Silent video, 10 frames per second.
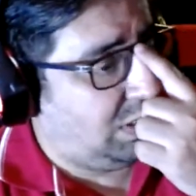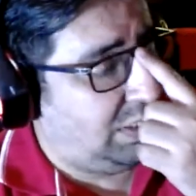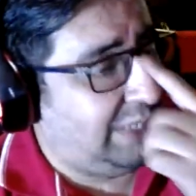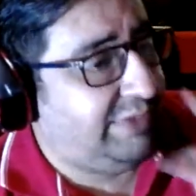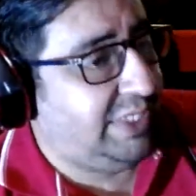
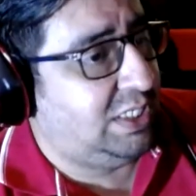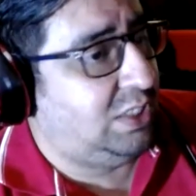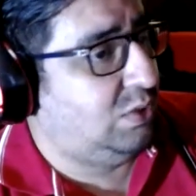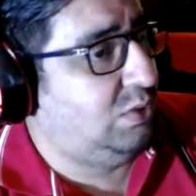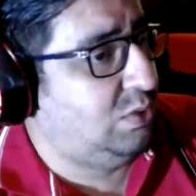Loveneath
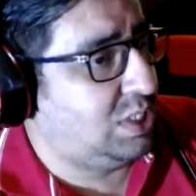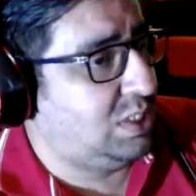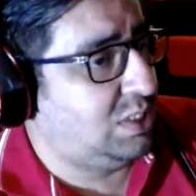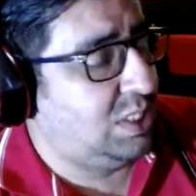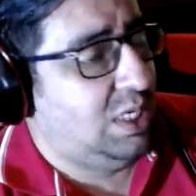into
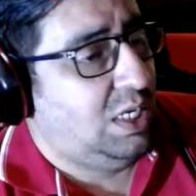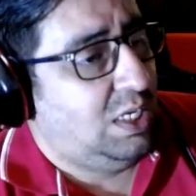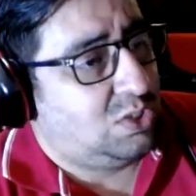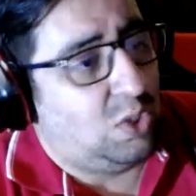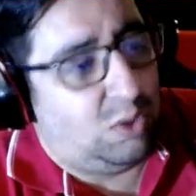losers.
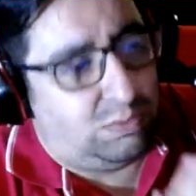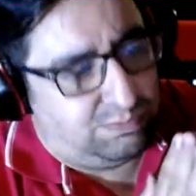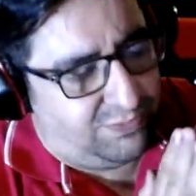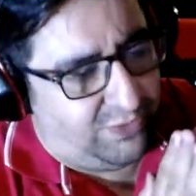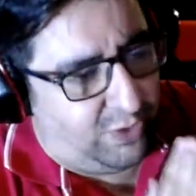So
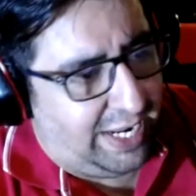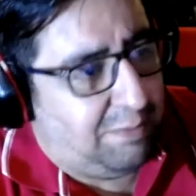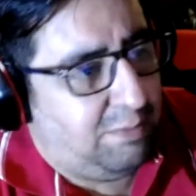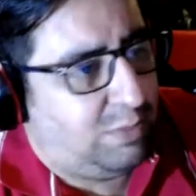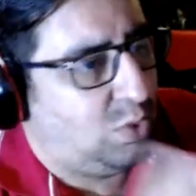for
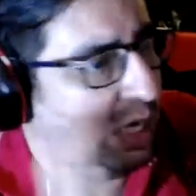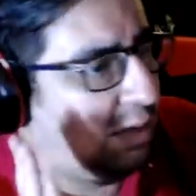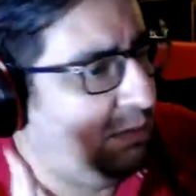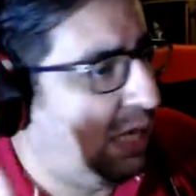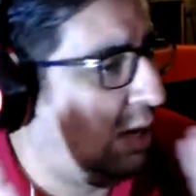him to
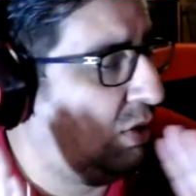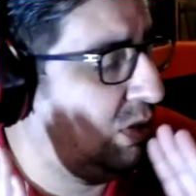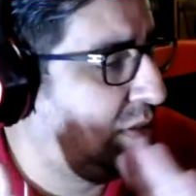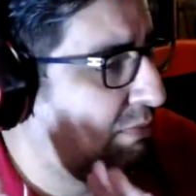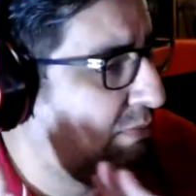come out